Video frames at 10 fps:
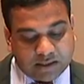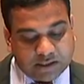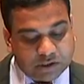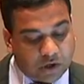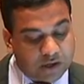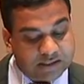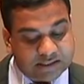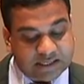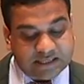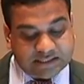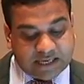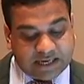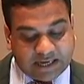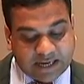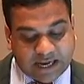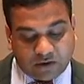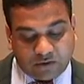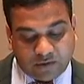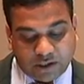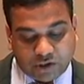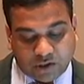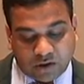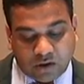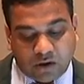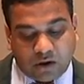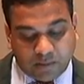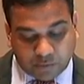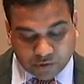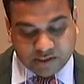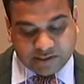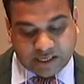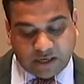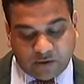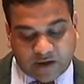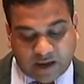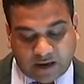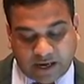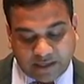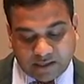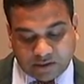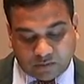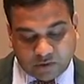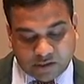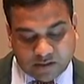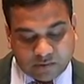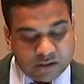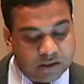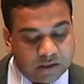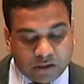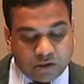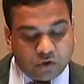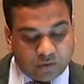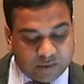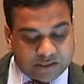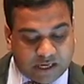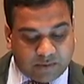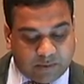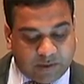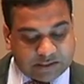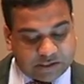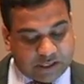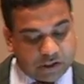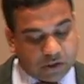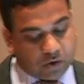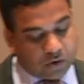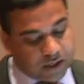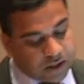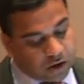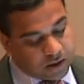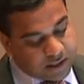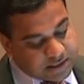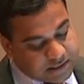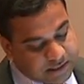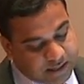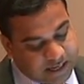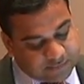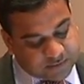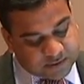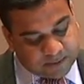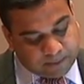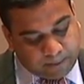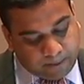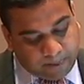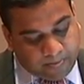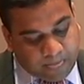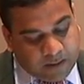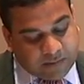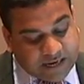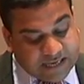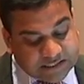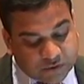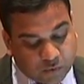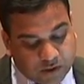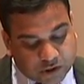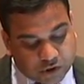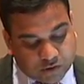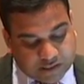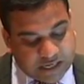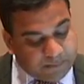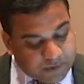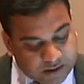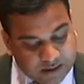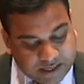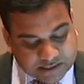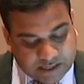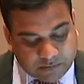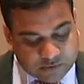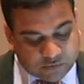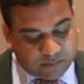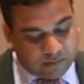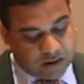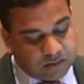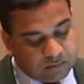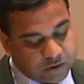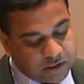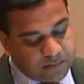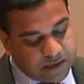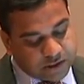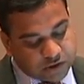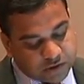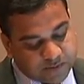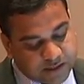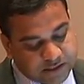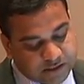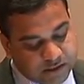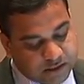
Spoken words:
this call is seen as an attack on religion or imposing secular ideals on Muslims, to whom Islamic plays a central role in organizing their lives. But as his work shows and empirical examples from Muslim NGO space